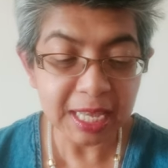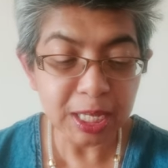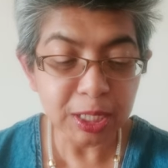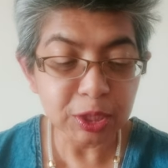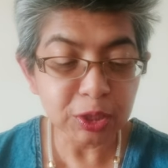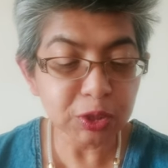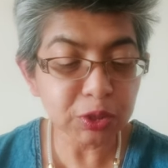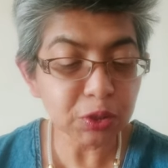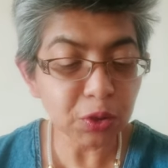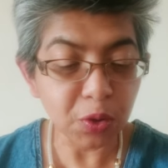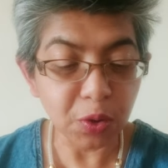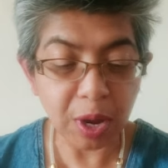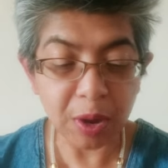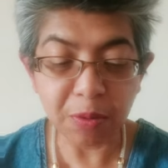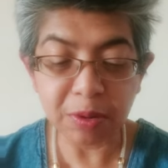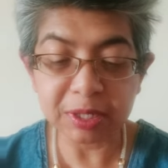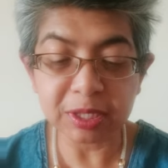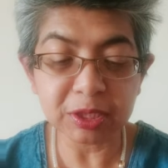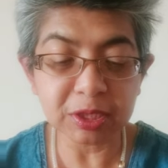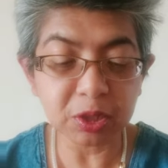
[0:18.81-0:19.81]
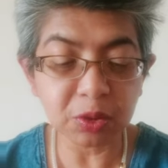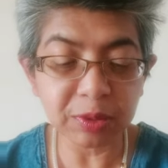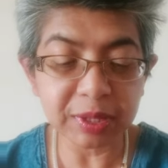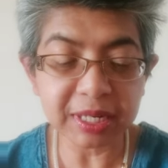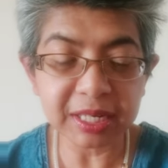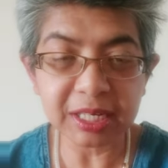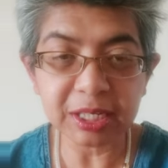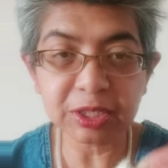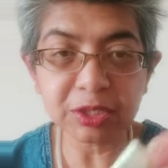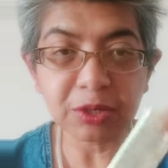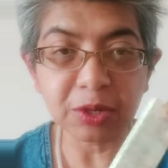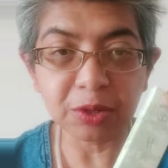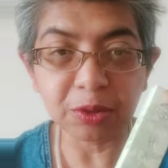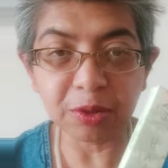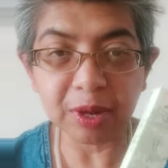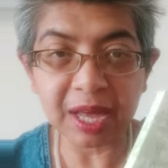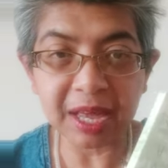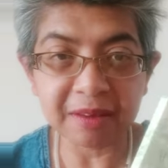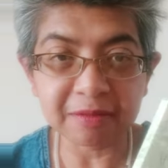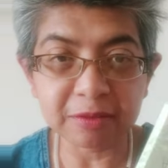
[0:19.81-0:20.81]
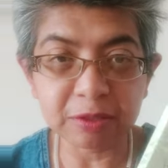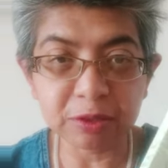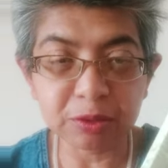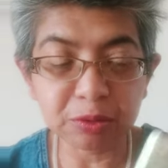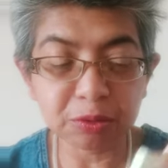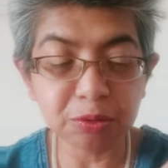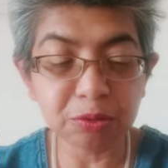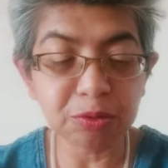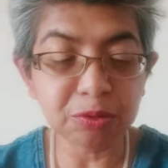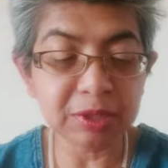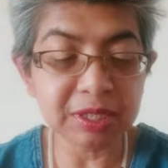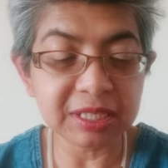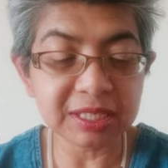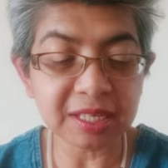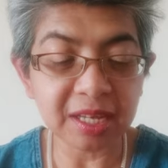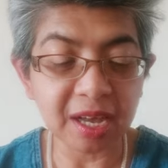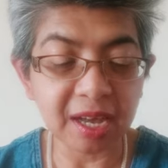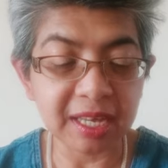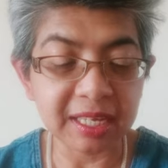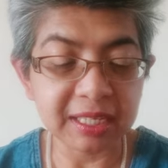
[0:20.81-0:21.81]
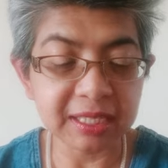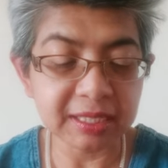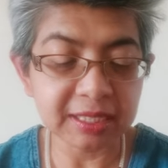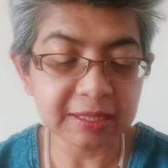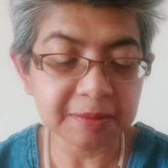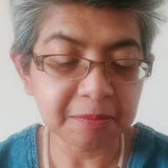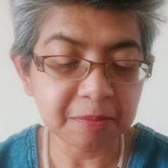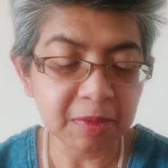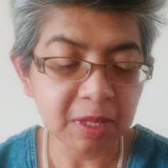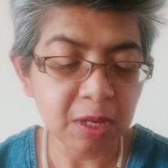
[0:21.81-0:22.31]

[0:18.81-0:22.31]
So I wanted to quickly show you I have two designs.